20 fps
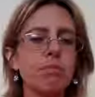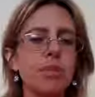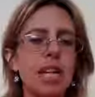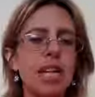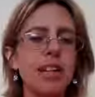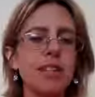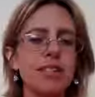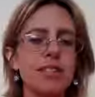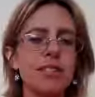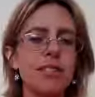
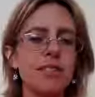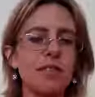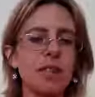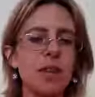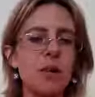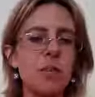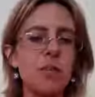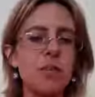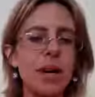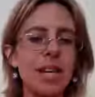billions
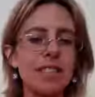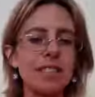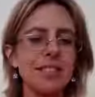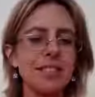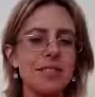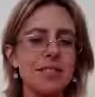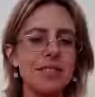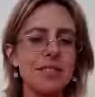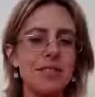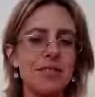of
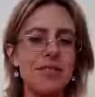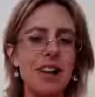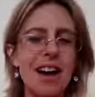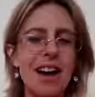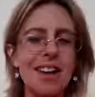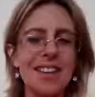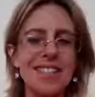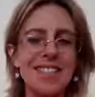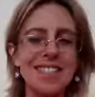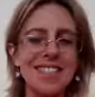competitors
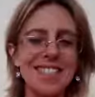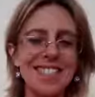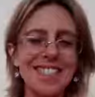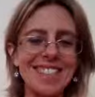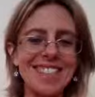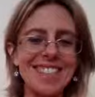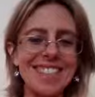around.